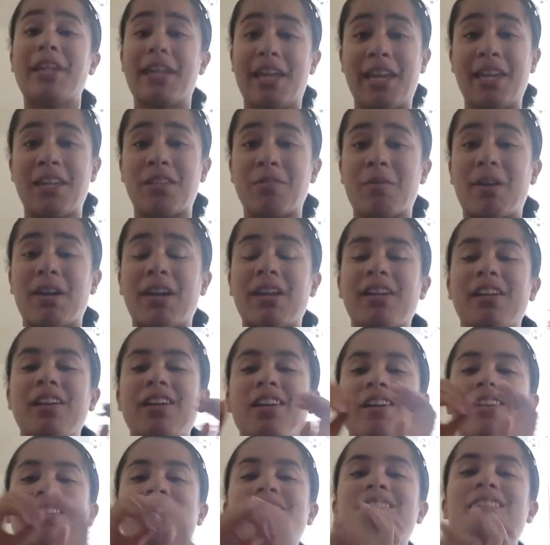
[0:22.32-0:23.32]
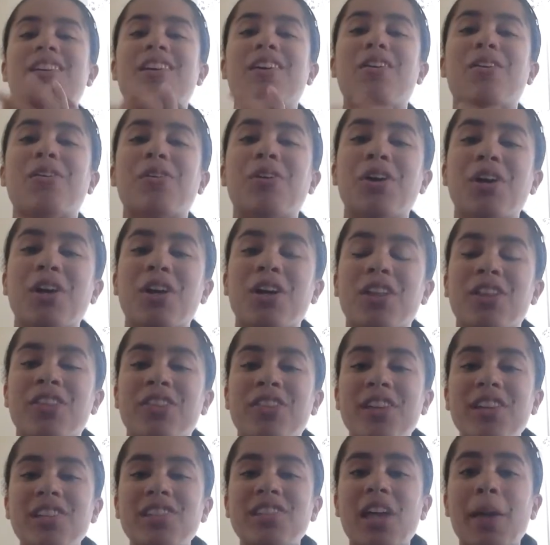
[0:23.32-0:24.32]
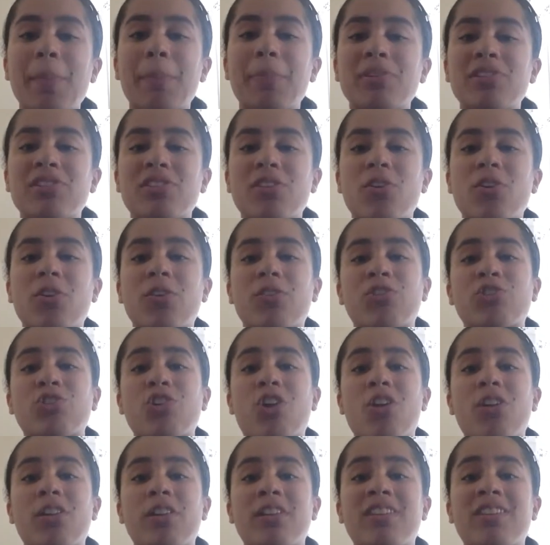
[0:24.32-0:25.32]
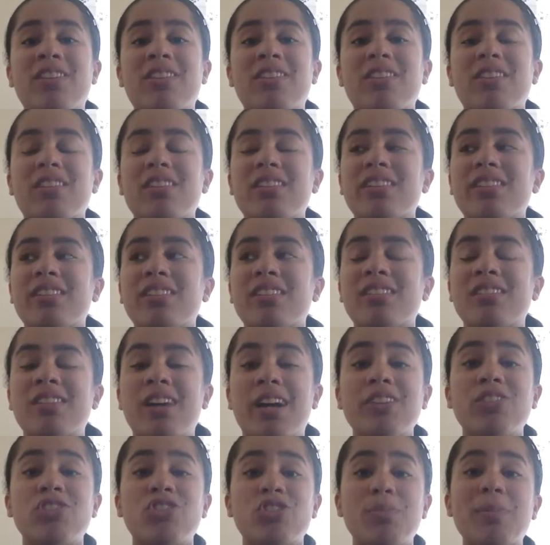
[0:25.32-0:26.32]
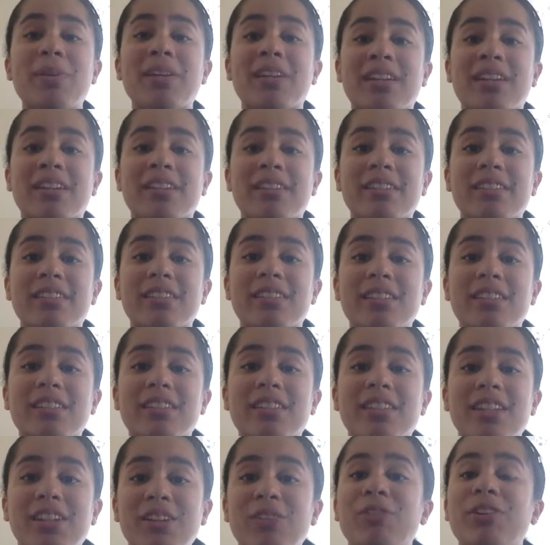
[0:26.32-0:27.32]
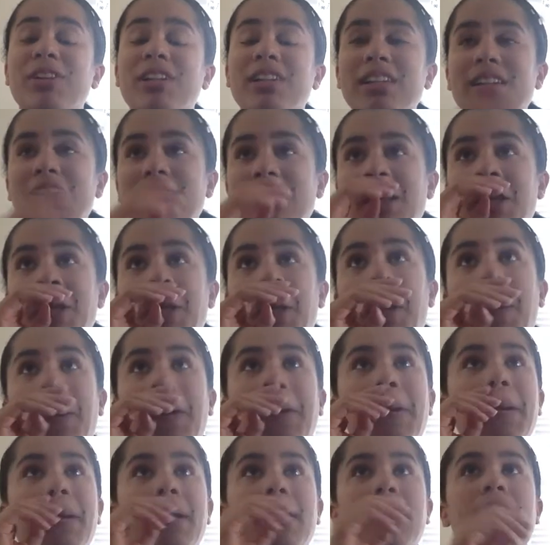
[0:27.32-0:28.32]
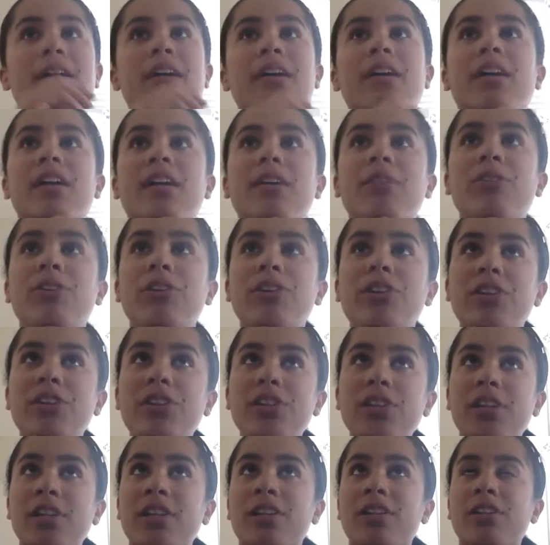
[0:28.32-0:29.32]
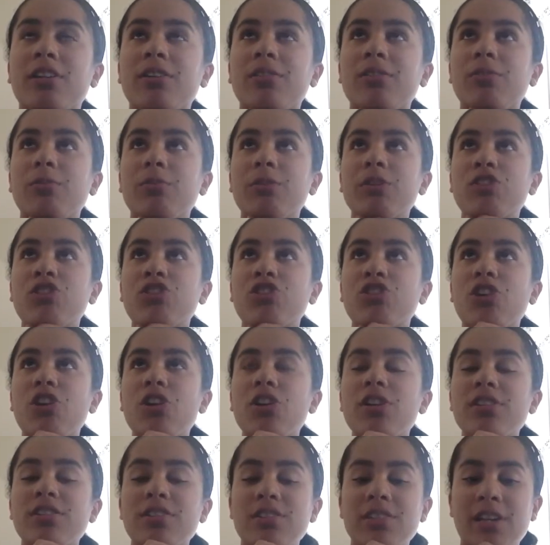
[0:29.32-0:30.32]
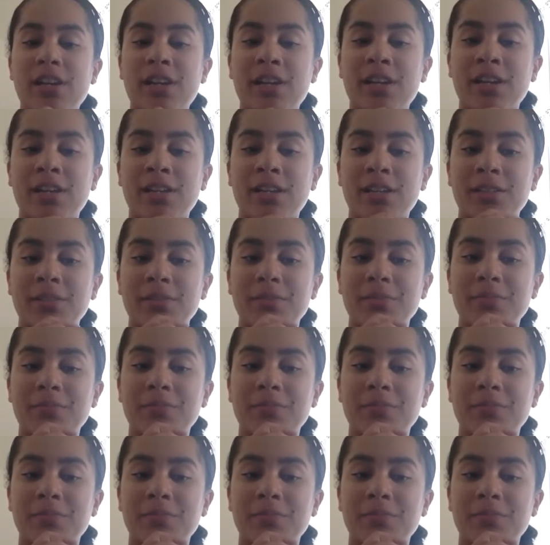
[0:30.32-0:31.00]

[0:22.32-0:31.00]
Anyway, so this episode of Charlotte touched me. It really did. It really did. With Charlotte today,